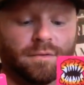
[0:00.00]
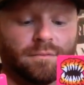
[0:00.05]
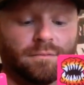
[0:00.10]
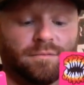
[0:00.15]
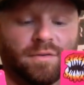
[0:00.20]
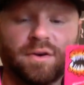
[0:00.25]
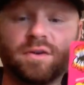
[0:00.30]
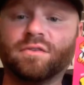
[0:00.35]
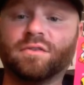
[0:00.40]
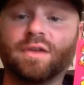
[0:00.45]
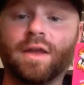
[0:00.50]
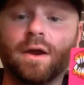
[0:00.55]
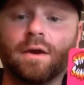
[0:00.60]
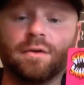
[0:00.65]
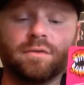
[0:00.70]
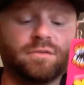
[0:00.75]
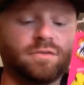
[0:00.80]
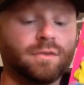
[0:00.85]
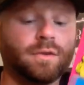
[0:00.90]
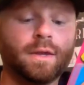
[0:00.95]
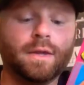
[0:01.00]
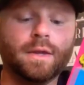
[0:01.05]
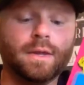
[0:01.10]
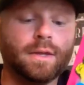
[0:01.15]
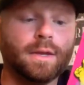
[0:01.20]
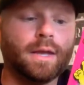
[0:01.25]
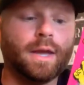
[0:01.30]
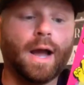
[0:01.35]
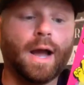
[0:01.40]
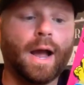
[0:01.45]
very scarce.
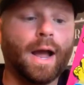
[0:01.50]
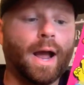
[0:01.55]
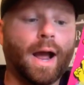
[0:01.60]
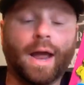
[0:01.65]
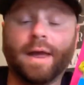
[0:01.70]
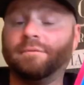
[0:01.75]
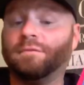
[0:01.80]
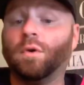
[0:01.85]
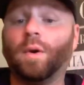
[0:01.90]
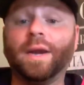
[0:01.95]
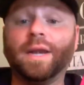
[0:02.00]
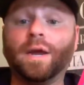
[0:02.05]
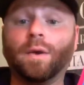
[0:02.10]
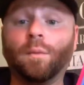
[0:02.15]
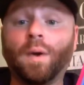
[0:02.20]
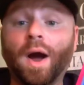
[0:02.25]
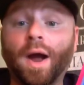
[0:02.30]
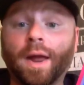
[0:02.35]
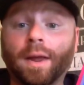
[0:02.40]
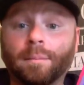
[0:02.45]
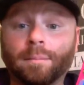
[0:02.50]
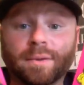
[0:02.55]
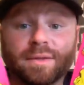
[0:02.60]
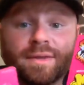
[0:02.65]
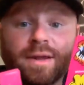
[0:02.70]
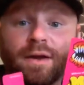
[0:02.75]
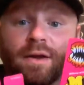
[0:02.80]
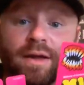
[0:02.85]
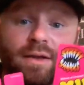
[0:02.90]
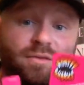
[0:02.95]
I have no idea why.
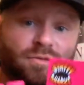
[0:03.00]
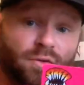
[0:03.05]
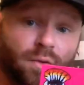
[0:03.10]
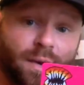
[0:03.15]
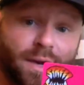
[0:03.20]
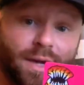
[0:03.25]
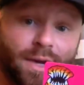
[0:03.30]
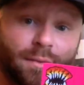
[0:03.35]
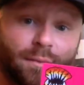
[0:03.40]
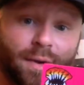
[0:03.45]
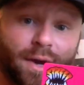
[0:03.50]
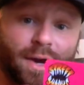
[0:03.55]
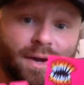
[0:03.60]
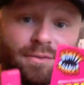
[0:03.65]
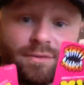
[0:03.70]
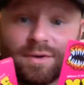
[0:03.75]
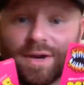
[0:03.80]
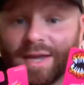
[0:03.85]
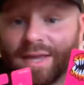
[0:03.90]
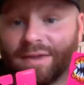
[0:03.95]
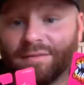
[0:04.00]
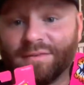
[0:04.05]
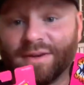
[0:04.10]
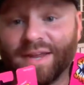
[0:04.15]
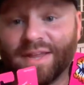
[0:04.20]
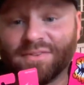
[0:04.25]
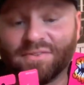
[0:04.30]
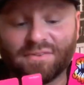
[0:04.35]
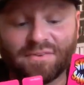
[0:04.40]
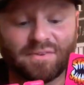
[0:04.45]
Mattel has no idea why. They're not giving
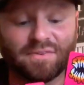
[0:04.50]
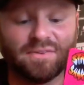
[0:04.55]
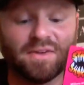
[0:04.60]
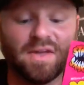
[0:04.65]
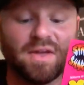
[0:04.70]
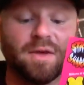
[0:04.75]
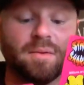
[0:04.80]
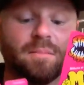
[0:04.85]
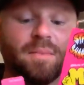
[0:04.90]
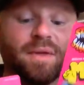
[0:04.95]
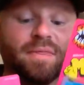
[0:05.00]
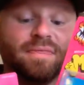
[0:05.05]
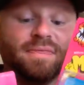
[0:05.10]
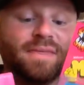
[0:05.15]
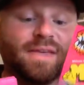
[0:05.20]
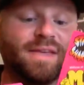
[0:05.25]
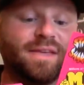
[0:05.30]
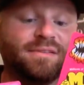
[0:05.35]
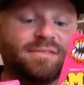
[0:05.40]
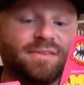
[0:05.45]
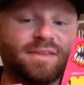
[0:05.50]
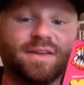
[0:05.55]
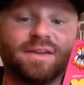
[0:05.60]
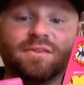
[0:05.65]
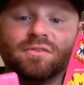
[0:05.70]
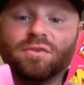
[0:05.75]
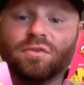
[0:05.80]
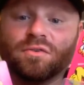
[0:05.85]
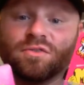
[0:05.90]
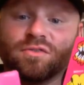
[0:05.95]
answers, but these
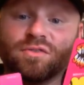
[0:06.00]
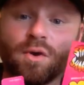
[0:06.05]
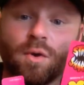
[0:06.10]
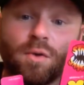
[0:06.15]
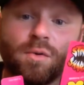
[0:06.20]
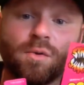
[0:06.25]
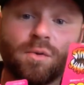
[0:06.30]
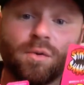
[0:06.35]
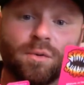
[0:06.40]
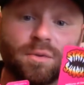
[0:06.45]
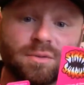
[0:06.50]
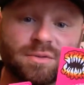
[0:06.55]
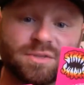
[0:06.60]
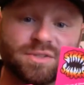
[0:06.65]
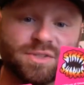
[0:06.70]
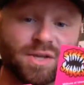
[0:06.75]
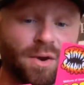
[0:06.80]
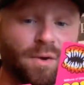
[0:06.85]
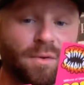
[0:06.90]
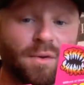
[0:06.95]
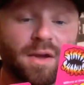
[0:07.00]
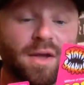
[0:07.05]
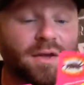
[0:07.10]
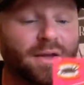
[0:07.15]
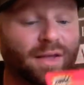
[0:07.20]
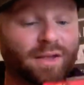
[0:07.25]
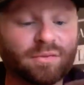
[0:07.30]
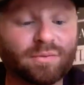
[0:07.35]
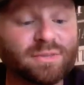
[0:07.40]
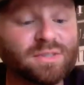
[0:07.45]
things are so cool. So
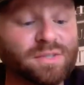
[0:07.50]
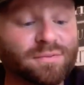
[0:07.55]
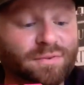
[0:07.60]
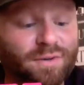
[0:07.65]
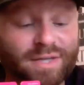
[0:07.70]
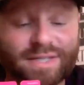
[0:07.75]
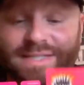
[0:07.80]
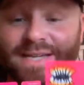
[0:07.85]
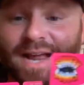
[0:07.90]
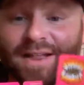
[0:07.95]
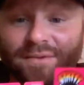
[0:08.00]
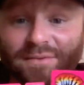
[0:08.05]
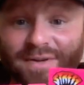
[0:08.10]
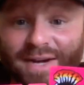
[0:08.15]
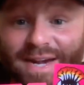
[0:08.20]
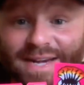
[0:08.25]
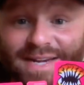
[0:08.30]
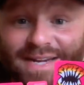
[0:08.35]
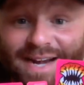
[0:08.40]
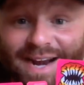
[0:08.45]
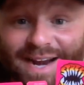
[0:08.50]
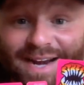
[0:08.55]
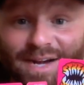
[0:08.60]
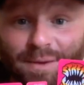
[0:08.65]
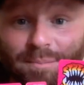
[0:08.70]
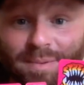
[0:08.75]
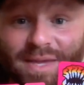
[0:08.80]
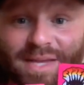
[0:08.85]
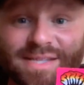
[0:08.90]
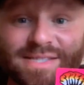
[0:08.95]
especially for $1.99 a
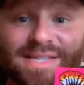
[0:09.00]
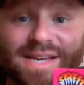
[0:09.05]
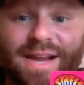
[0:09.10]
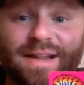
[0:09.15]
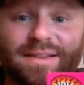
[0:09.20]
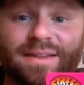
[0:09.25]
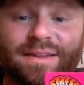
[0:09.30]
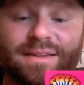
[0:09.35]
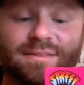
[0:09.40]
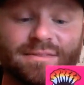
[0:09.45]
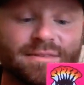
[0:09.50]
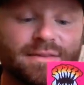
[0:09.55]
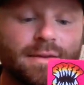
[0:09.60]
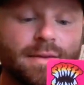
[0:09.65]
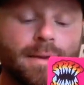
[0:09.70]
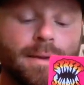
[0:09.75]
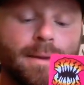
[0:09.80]
piece at Ollie's,